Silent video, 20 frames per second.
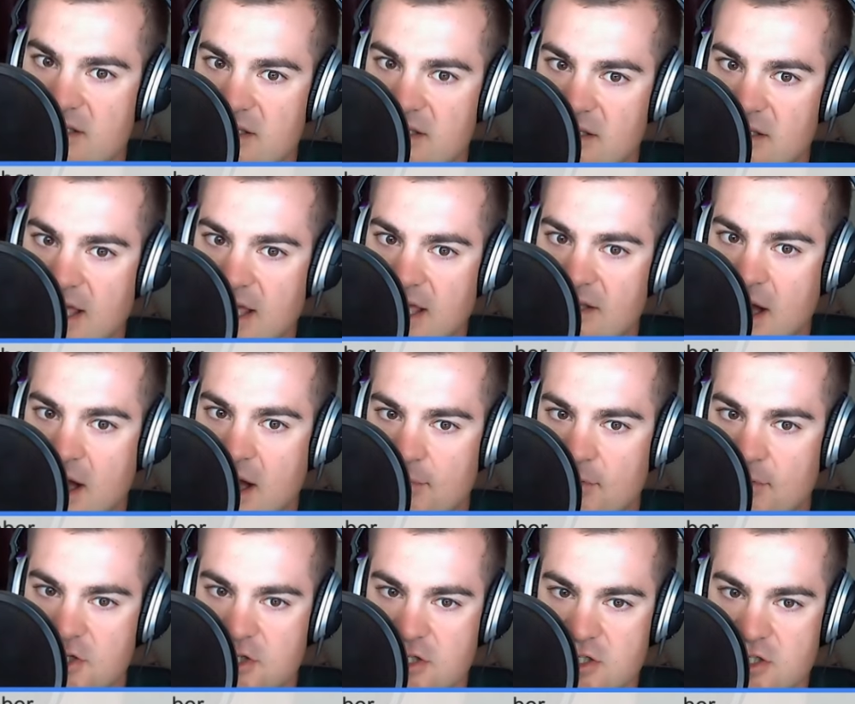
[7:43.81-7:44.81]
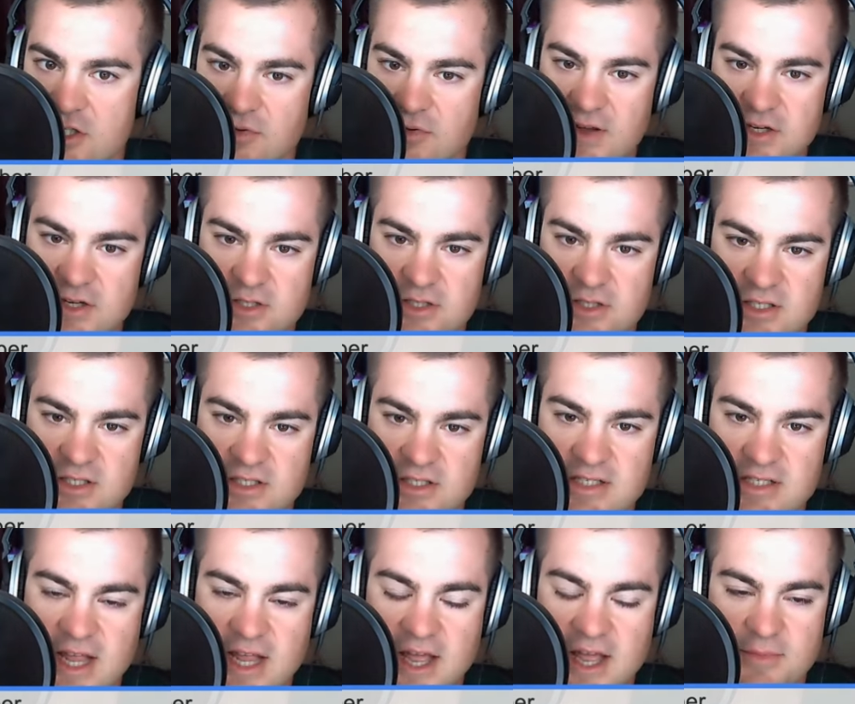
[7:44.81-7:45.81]
like operations professionals and
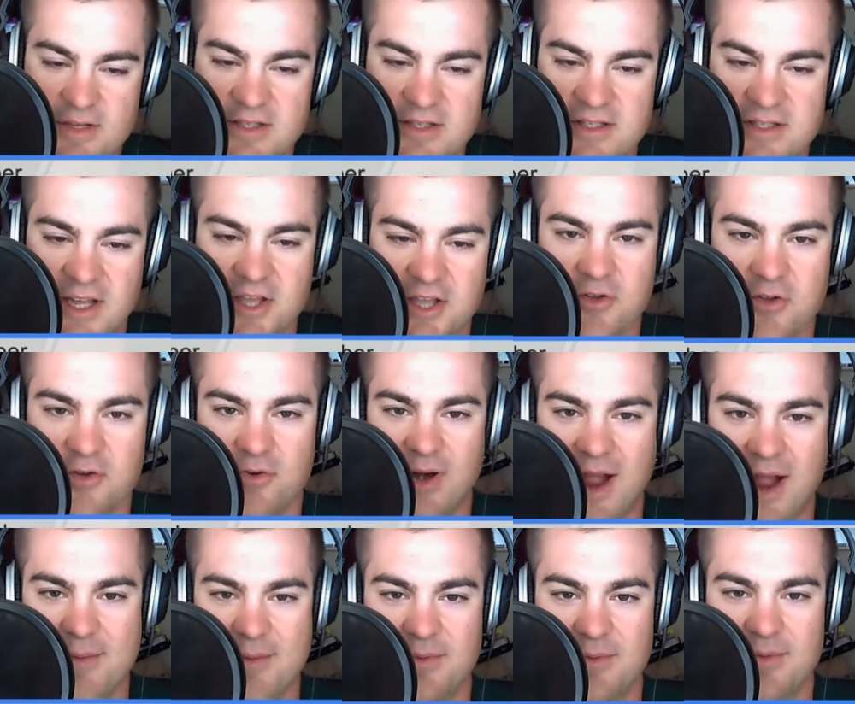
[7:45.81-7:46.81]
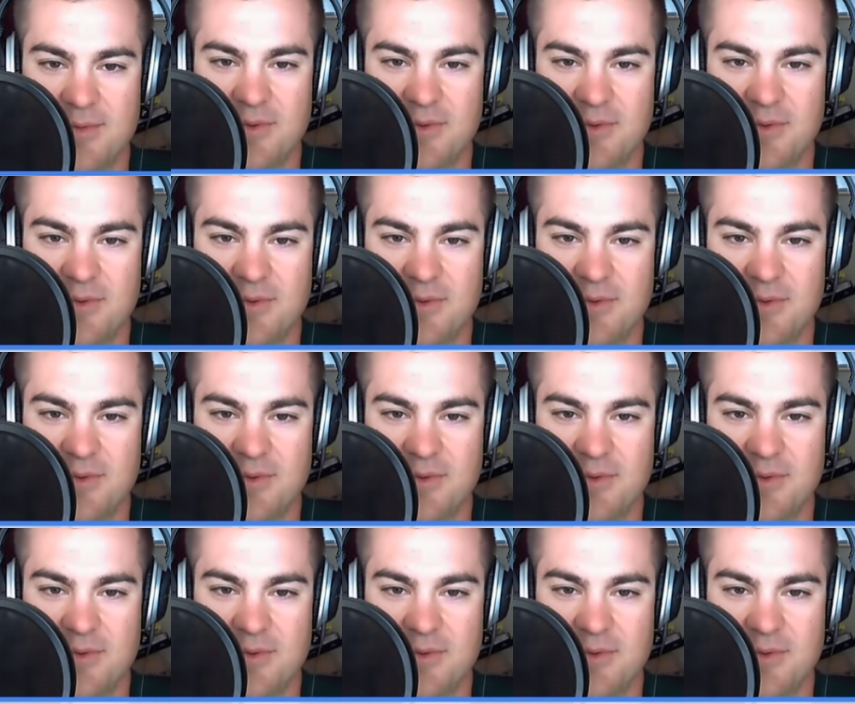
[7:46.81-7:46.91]
sysadmins, like you grab,